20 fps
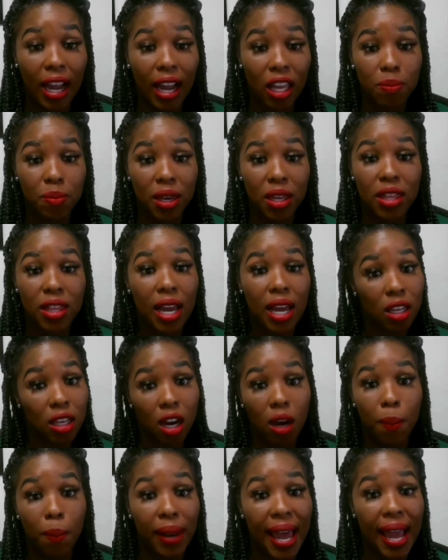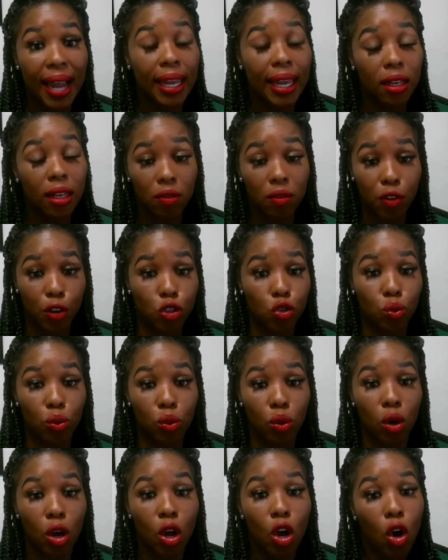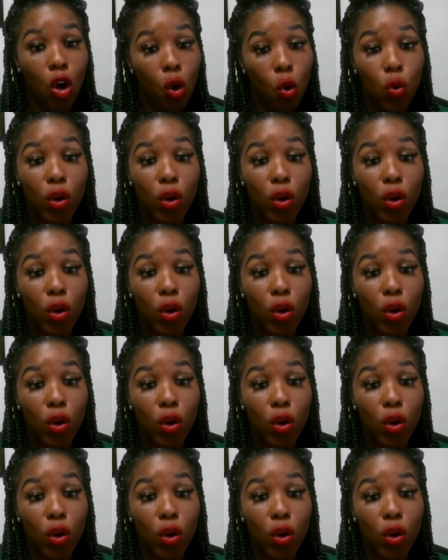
i can be that young black individual